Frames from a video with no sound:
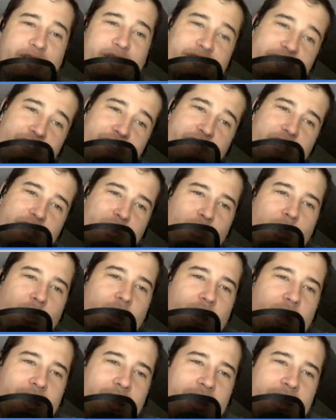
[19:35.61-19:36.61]
Belt
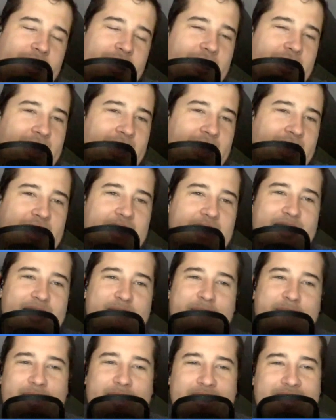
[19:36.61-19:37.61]
51, I like
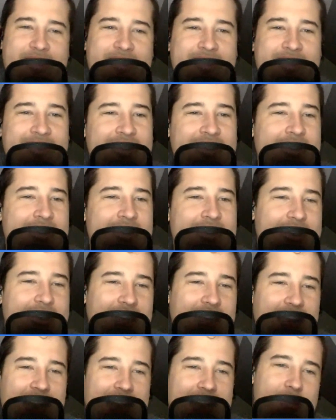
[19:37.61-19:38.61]
it, but
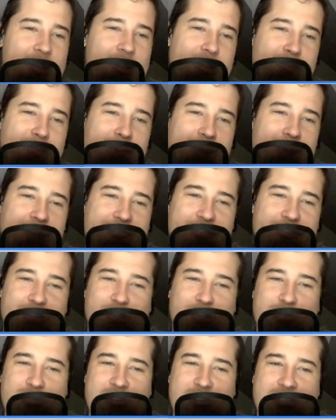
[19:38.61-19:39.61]
again, I'd rather pay up
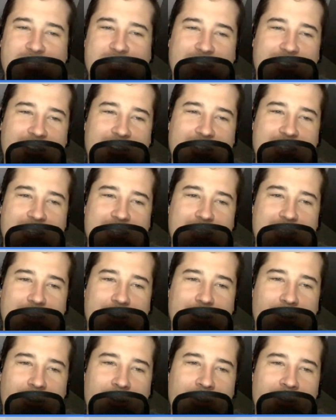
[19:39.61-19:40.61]
for those Red Sox.
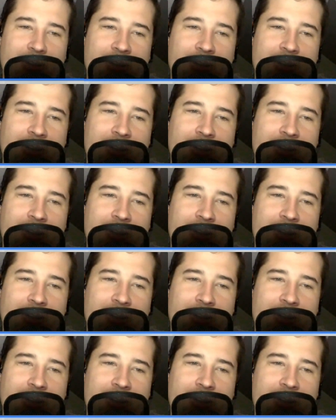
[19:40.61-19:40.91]
So